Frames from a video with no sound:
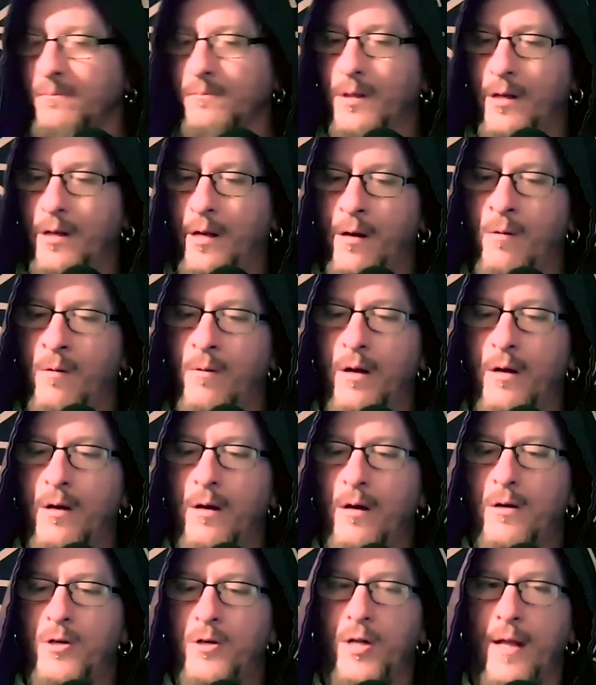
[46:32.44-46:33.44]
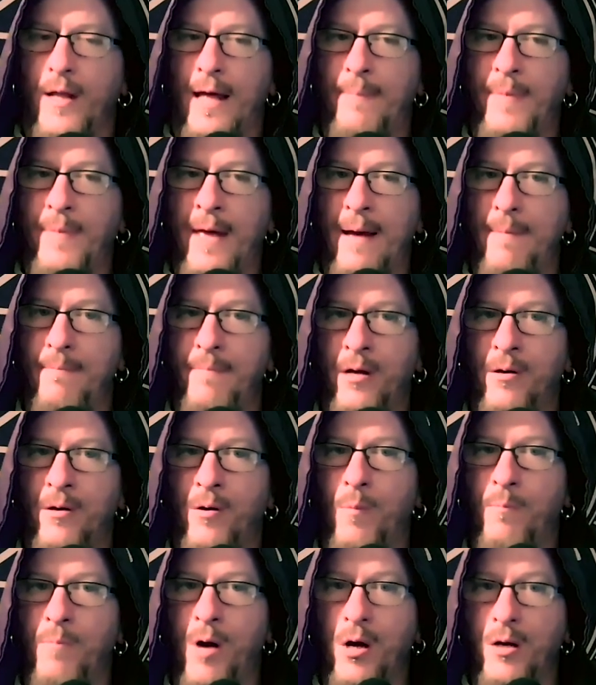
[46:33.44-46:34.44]
you know, slap that big
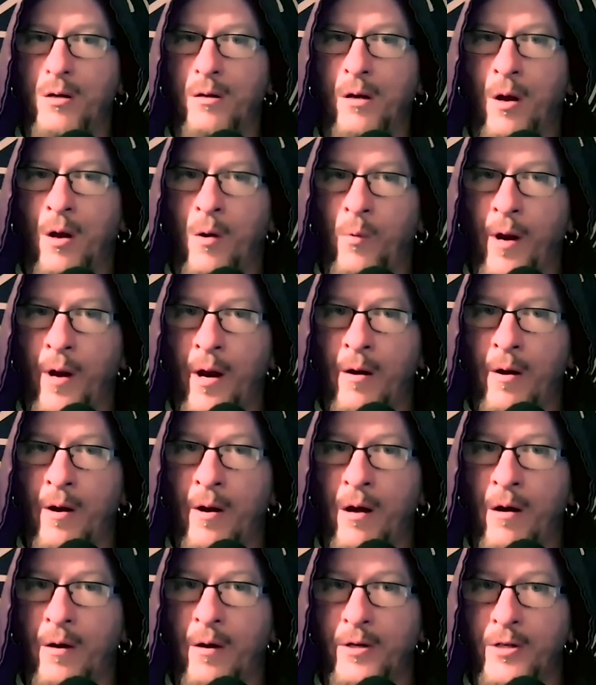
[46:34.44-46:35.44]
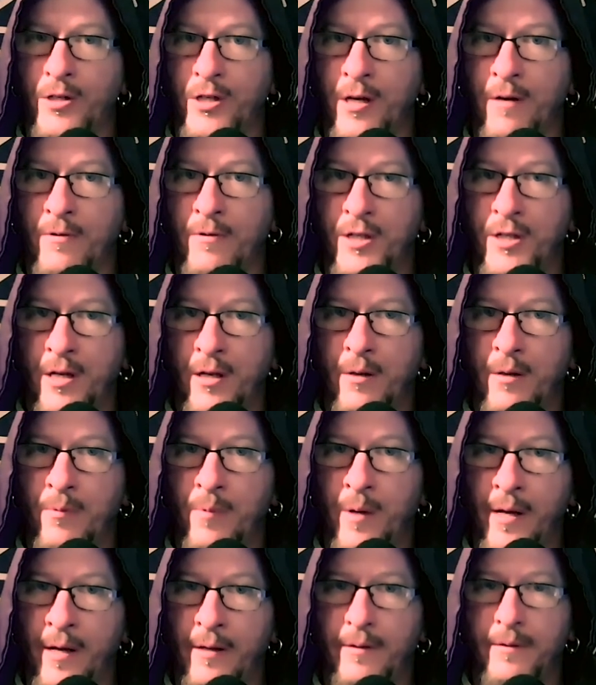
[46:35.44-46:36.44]
old buckle on there and knock yourself silly
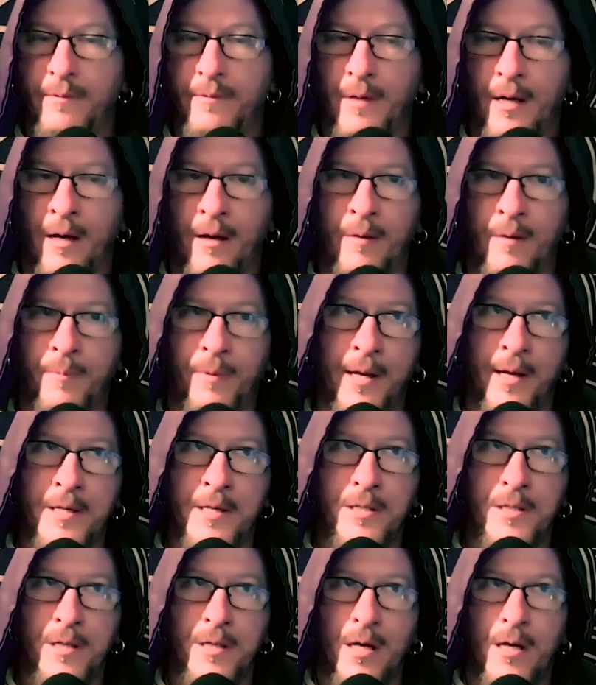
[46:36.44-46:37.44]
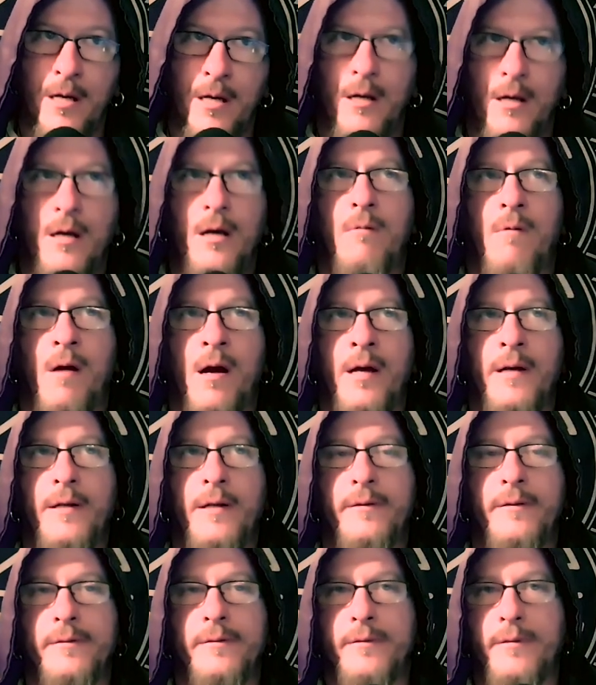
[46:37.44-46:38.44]
with it kind of place, right?
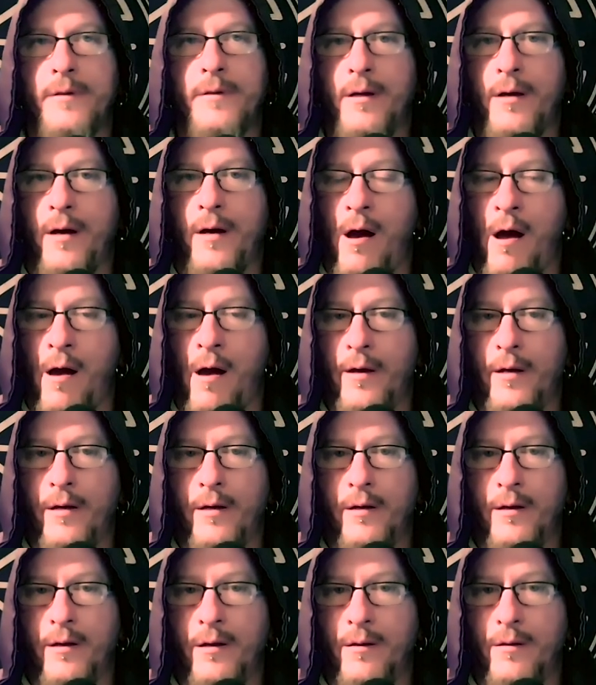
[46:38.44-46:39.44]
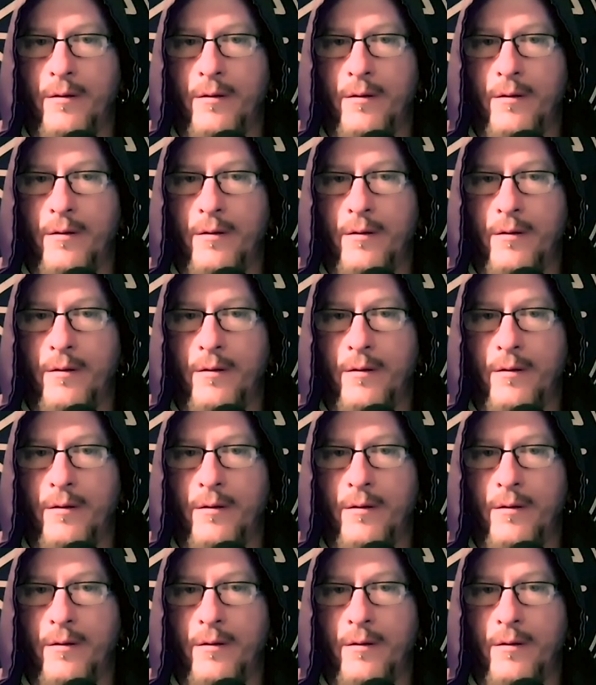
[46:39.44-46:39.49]
Uh, you